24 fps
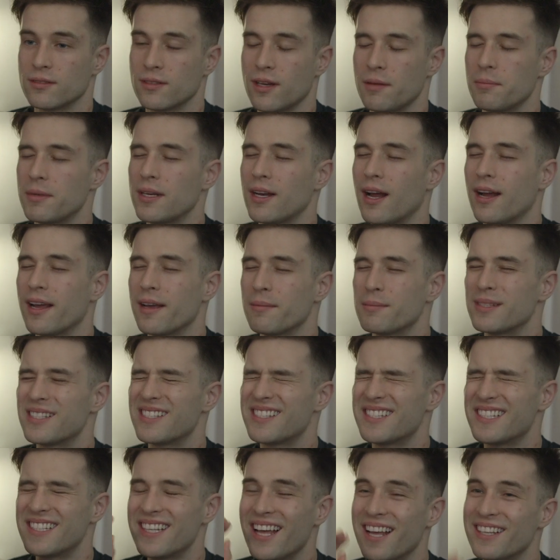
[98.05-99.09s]
I mean, I
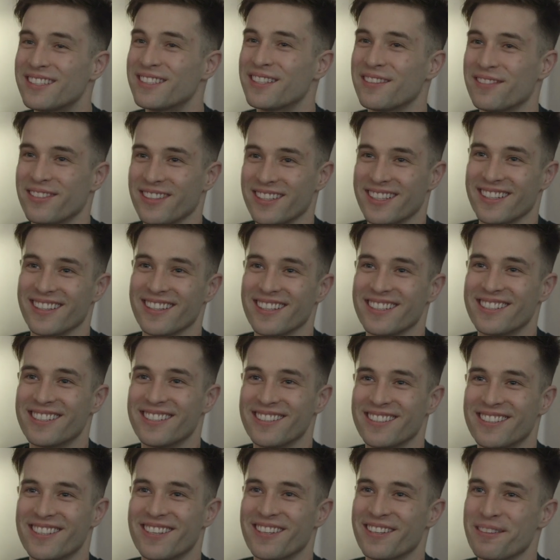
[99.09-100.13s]
obsessively
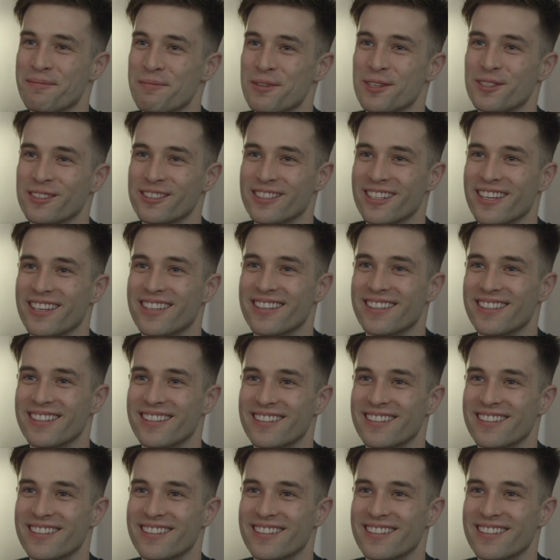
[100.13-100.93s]
listen to the music,